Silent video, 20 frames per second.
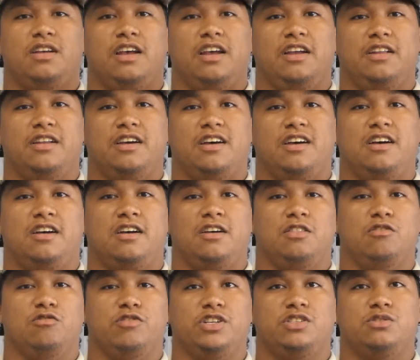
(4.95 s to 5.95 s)
And
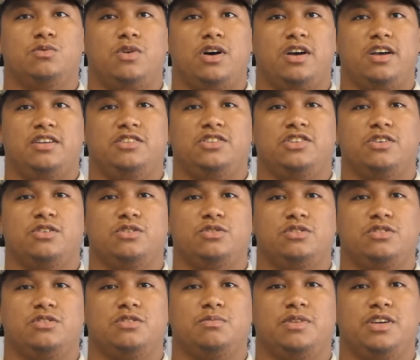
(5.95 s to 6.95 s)
the reason why I
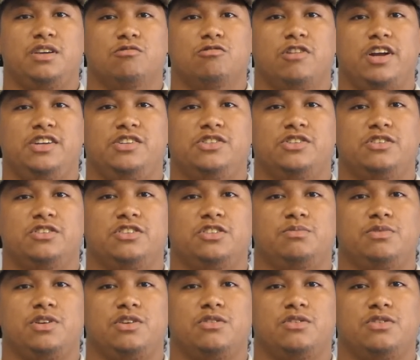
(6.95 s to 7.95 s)
chose to be a ranger is
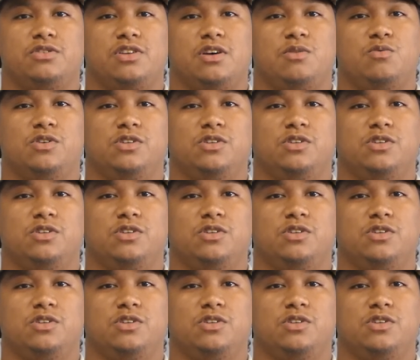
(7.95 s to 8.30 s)
because I